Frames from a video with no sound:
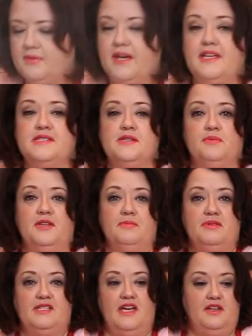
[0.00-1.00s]
right, so when the
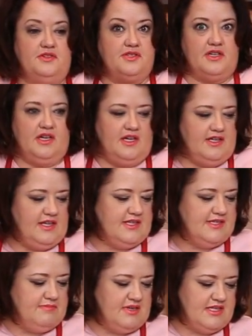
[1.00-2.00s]
potatoes are all nice
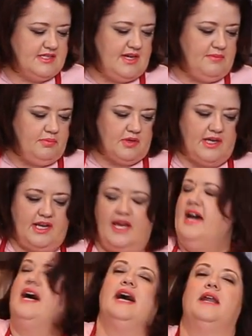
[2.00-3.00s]
and mixed up, we're going to
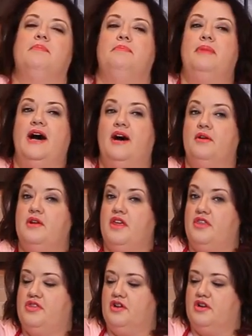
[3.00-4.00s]
add about a
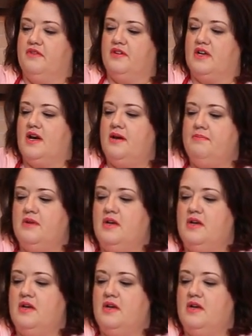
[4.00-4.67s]
third of a cup